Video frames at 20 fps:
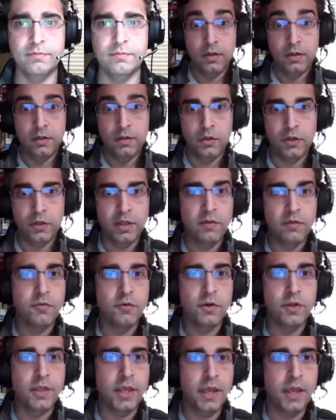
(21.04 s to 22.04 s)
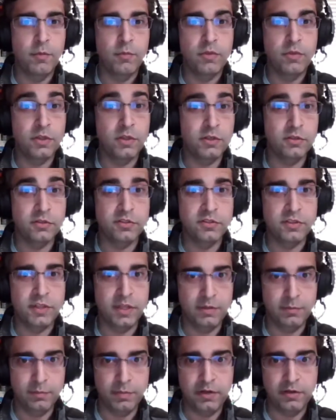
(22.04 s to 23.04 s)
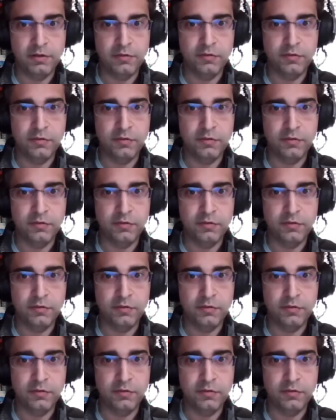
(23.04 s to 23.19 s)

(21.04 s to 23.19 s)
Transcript: Looking for a game with a little steampunk